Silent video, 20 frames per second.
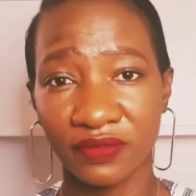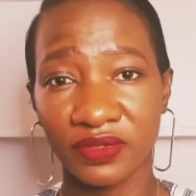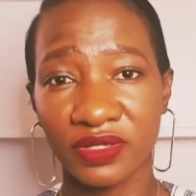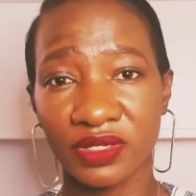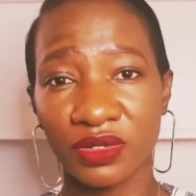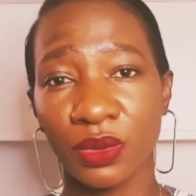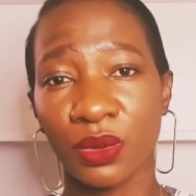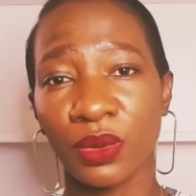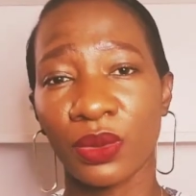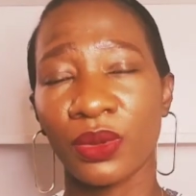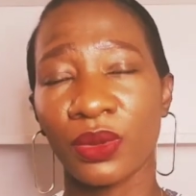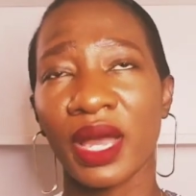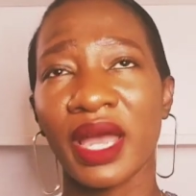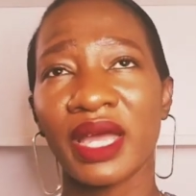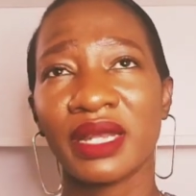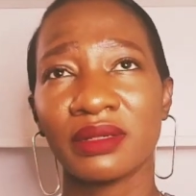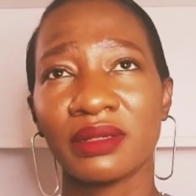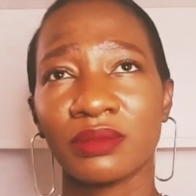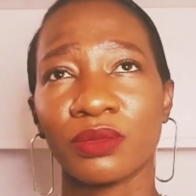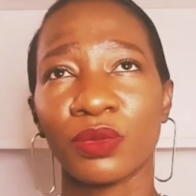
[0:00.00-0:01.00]
So,
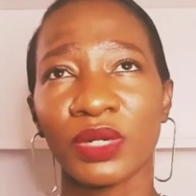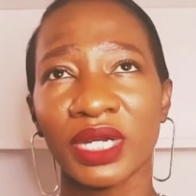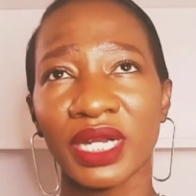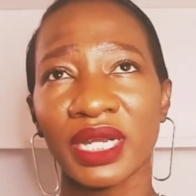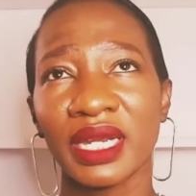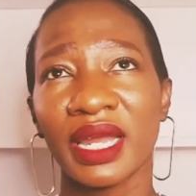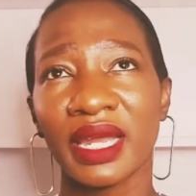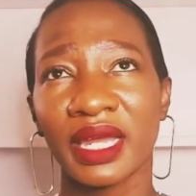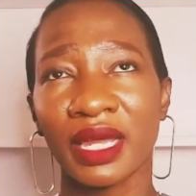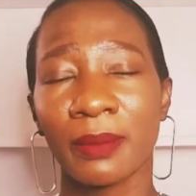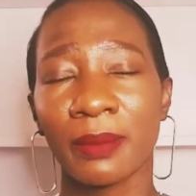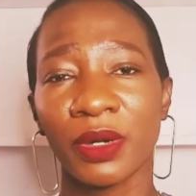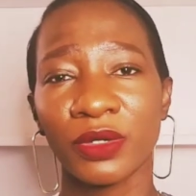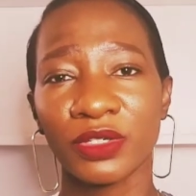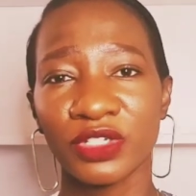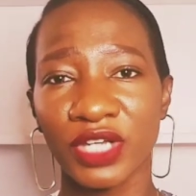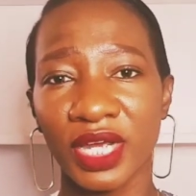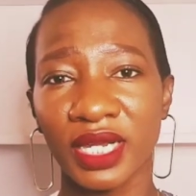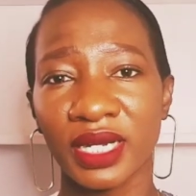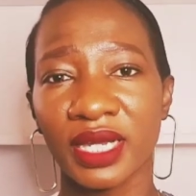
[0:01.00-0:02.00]
and what I like about
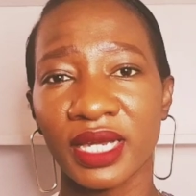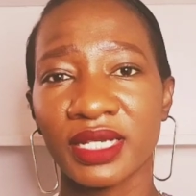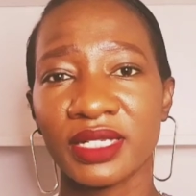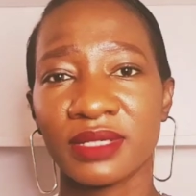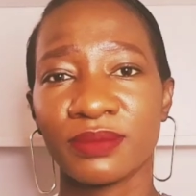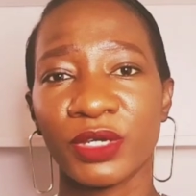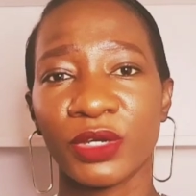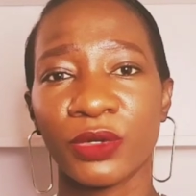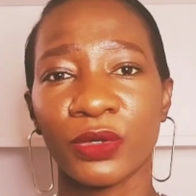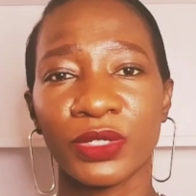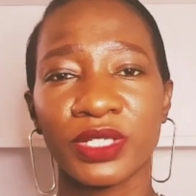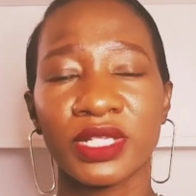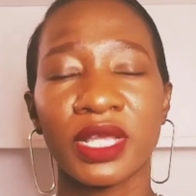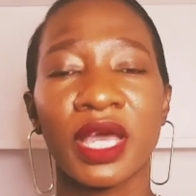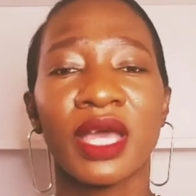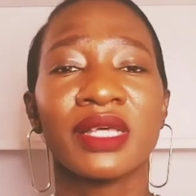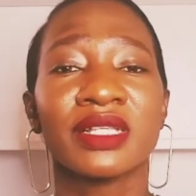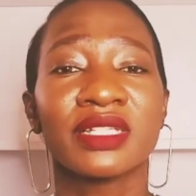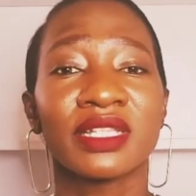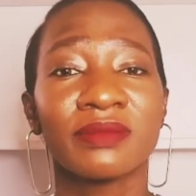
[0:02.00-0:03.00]
China is because
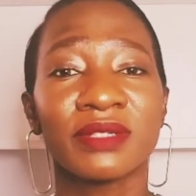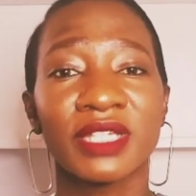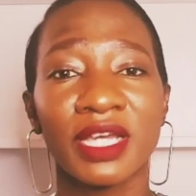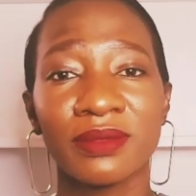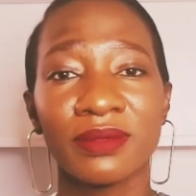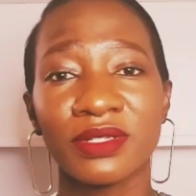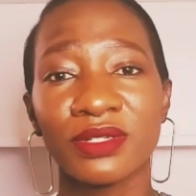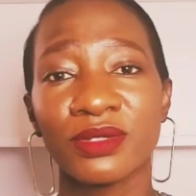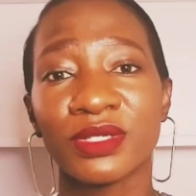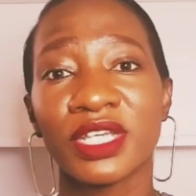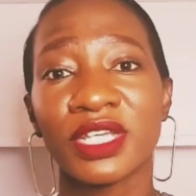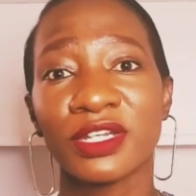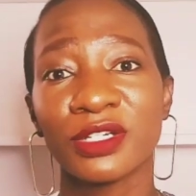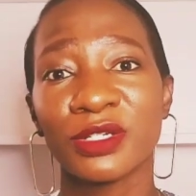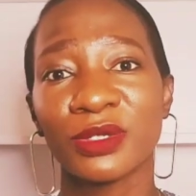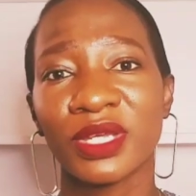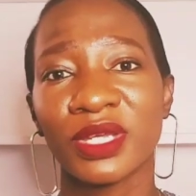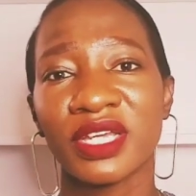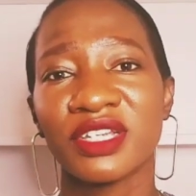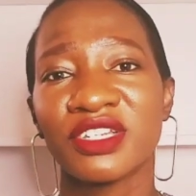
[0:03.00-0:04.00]
sometimes you tend to
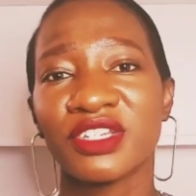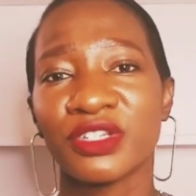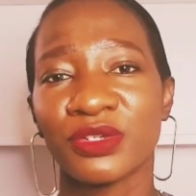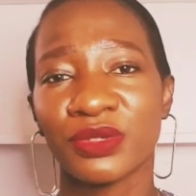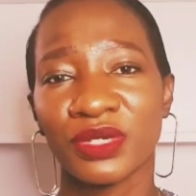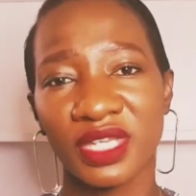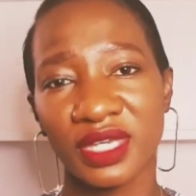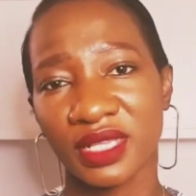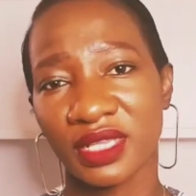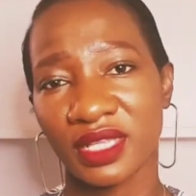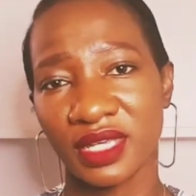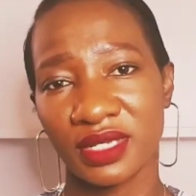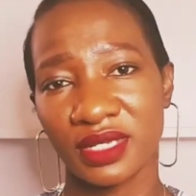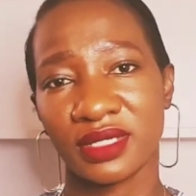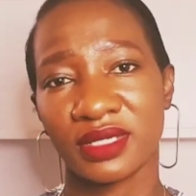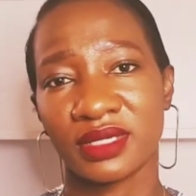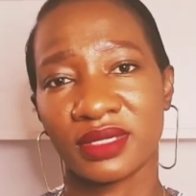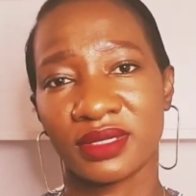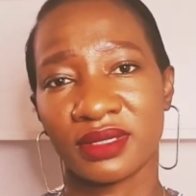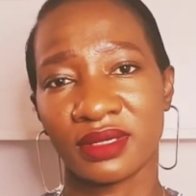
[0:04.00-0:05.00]
get unique
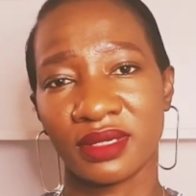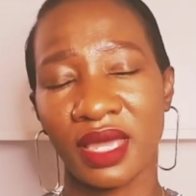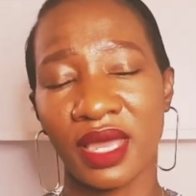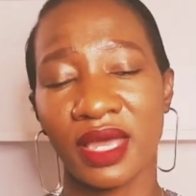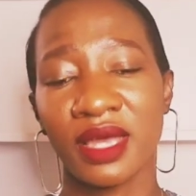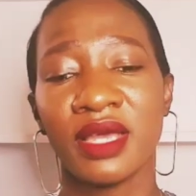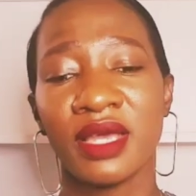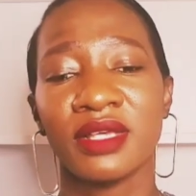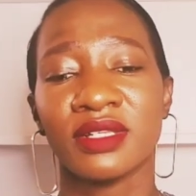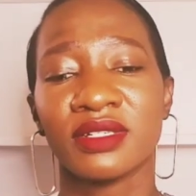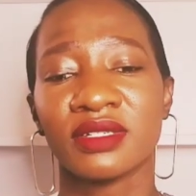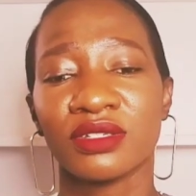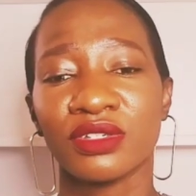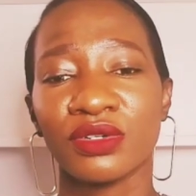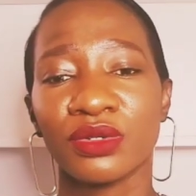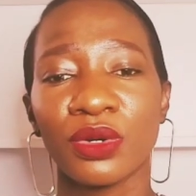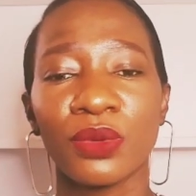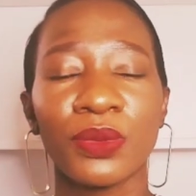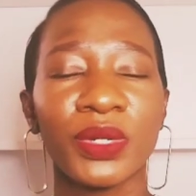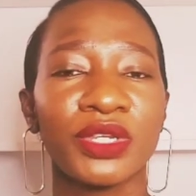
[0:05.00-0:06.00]
things. Yeah,
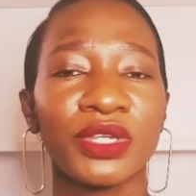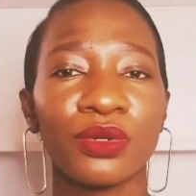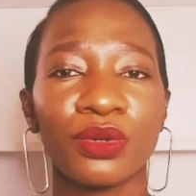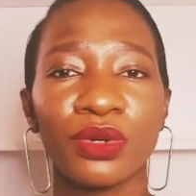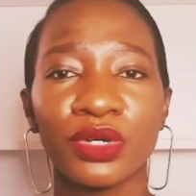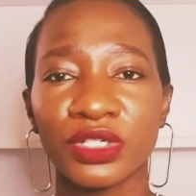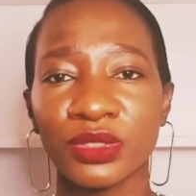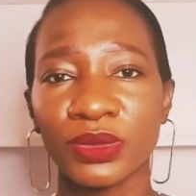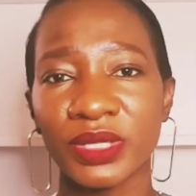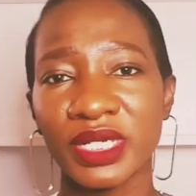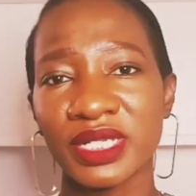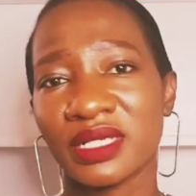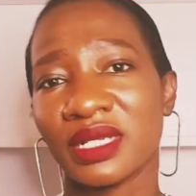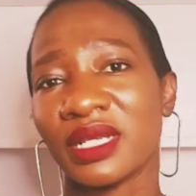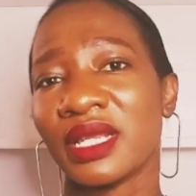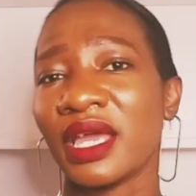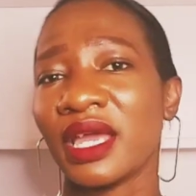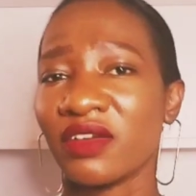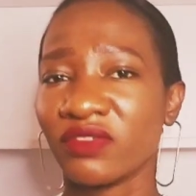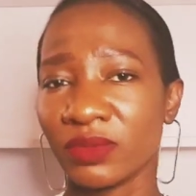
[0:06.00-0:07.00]
when you go to
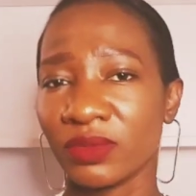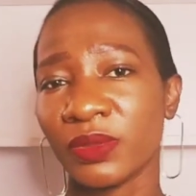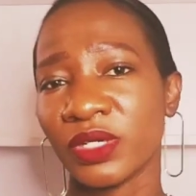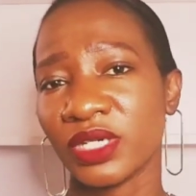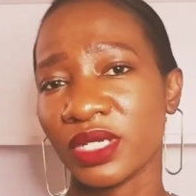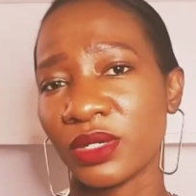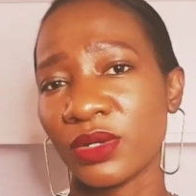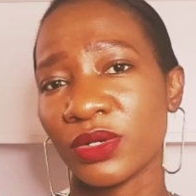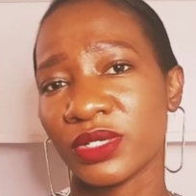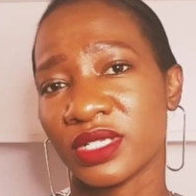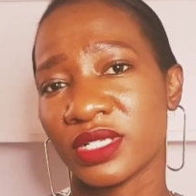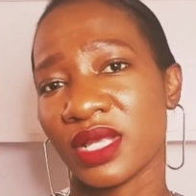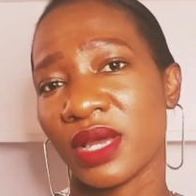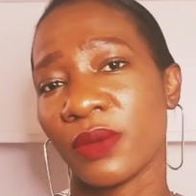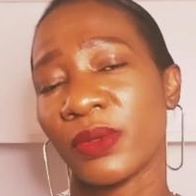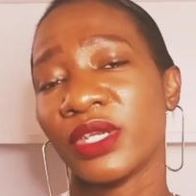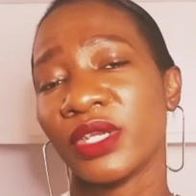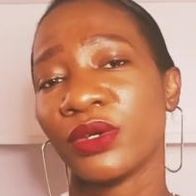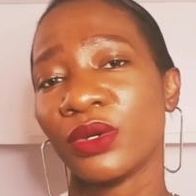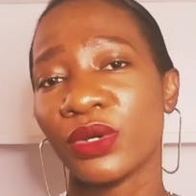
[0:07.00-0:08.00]
Isili, everybody goes there.
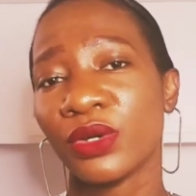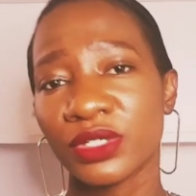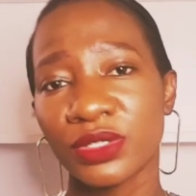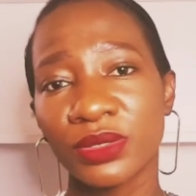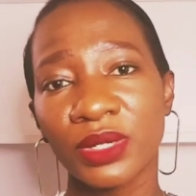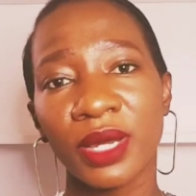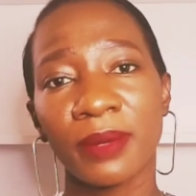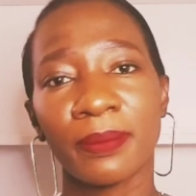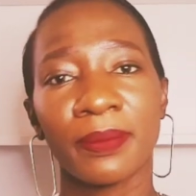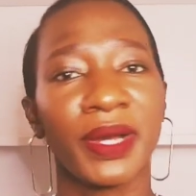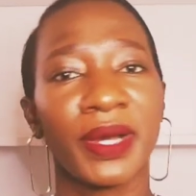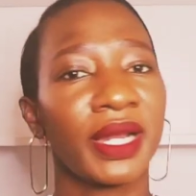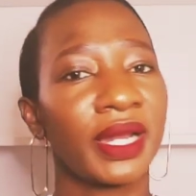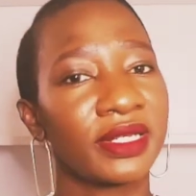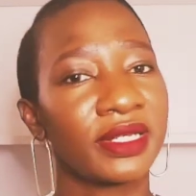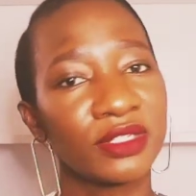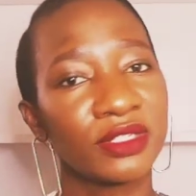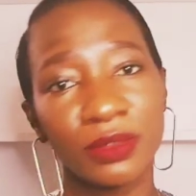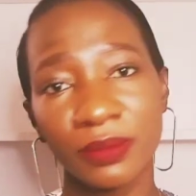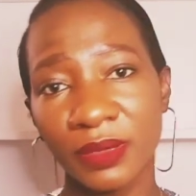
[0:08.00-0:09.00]
When you go to Kampala,
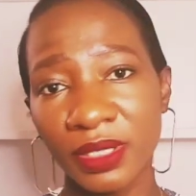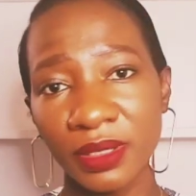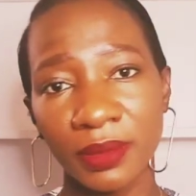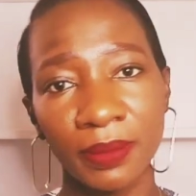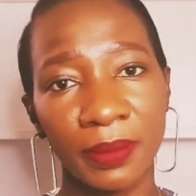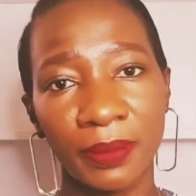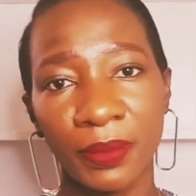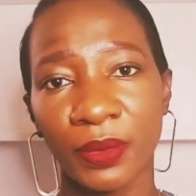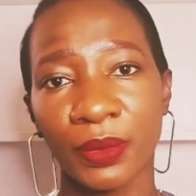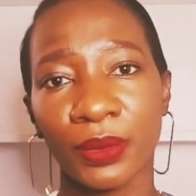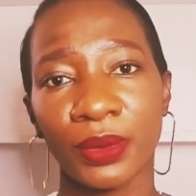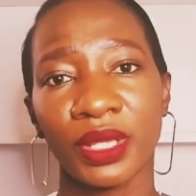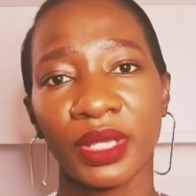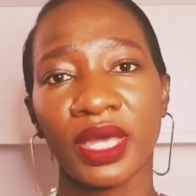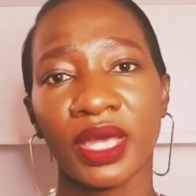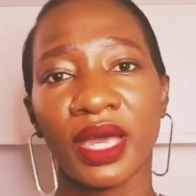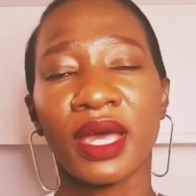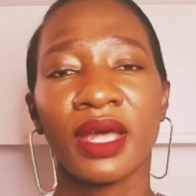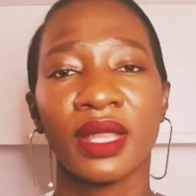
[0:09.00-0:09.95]
so many people go there.